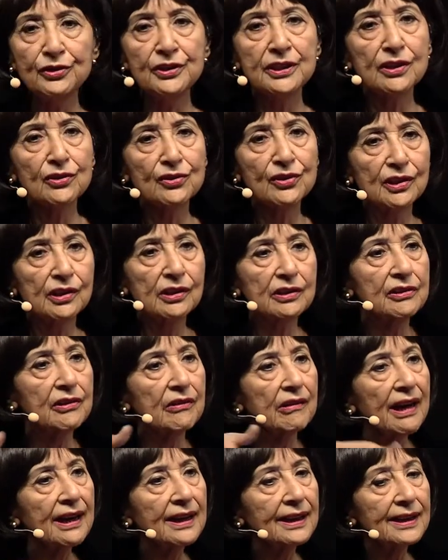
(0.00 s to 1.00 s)
goes
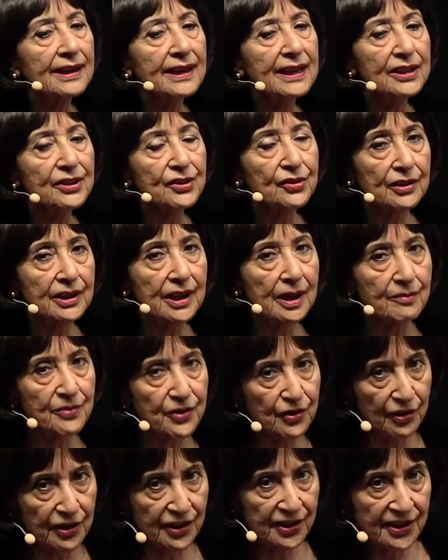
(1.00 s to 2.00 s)
directly into them,
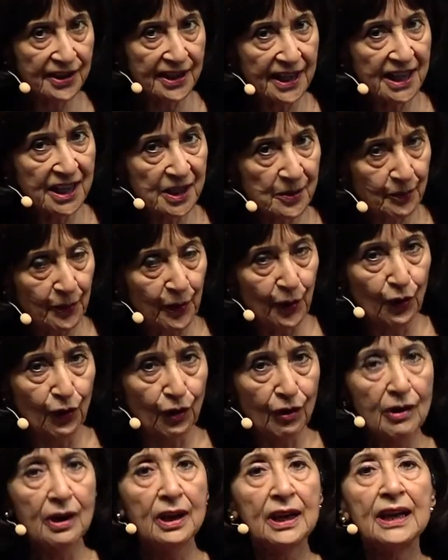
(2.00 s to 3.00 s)
so it stays
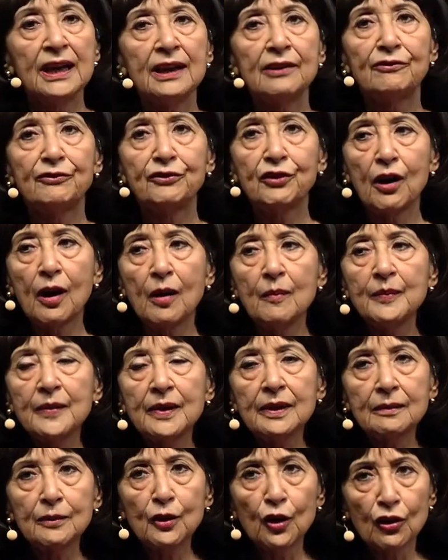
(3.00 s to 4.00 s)
pure. From
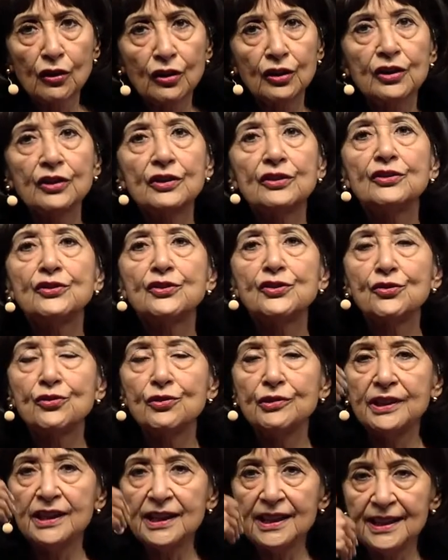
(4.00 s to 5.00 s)
the cook
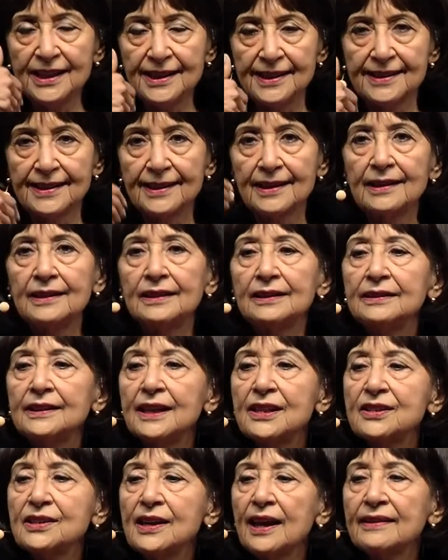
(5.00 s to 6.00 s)
to the eater,
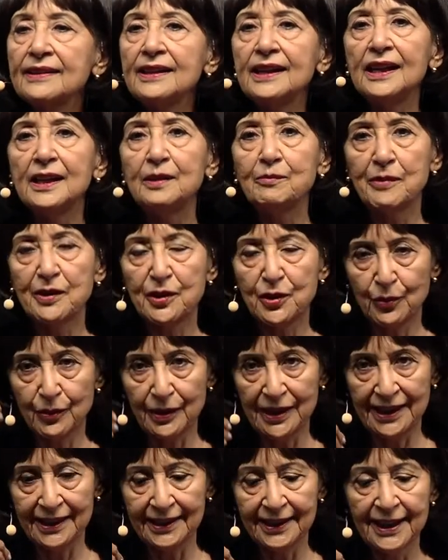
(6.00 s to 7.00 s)
there's nothing in
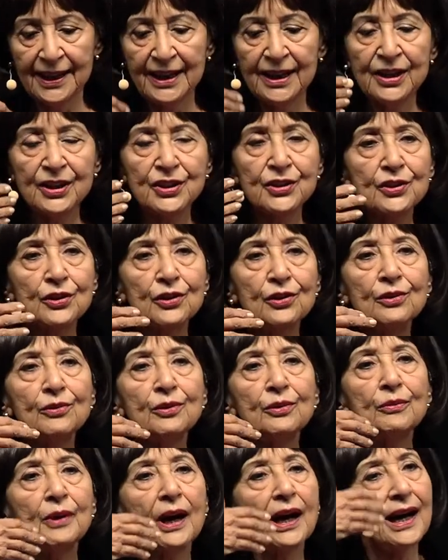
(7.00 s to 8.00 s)
between.
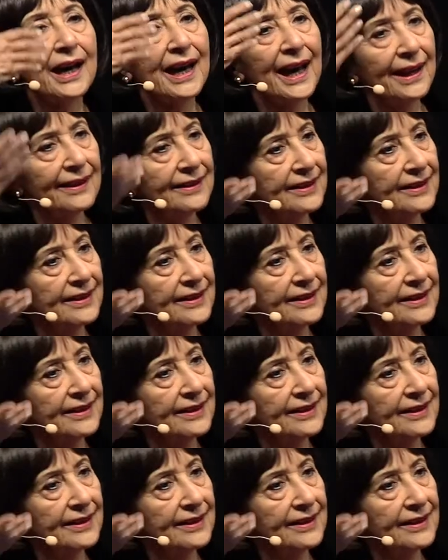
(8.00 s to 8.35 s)
So I had